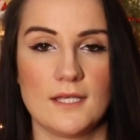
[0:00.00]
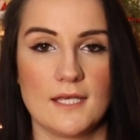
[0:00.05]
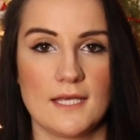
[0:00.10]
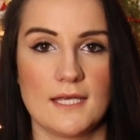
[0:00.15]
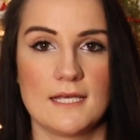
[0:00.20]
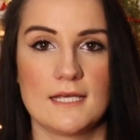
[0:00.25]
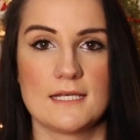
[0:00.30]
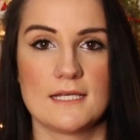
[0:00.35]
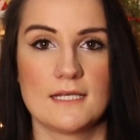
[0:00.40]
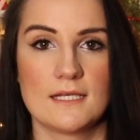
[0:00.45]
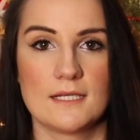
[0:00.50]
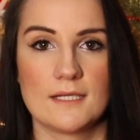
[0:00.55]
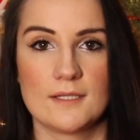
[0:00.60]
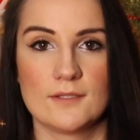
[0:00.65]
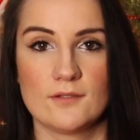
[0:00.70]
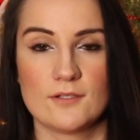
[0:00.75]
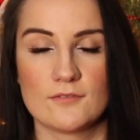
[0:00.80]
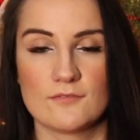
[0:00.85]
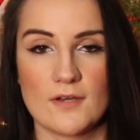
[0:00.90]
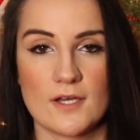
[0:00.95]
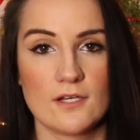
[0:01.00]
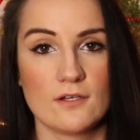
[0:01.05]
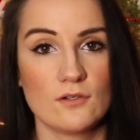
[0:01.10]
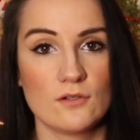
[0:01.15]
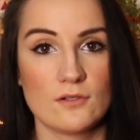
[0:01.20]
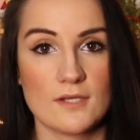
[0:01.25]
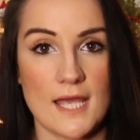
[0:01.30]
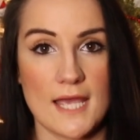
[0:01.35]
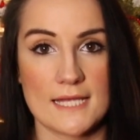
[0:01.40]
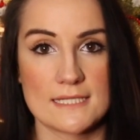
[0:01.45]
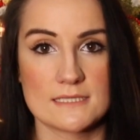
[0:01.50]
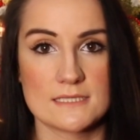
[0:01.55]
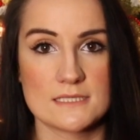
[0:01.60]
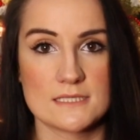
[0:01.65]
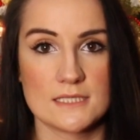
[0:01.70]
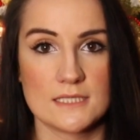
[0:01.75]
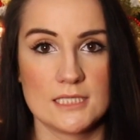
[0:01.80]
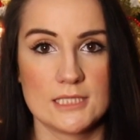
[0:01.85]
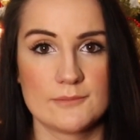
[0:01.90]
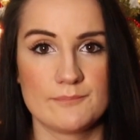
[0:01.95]
You can find it on
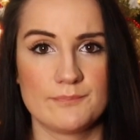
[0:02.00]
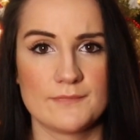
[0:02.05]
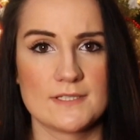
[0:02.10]
Etsy.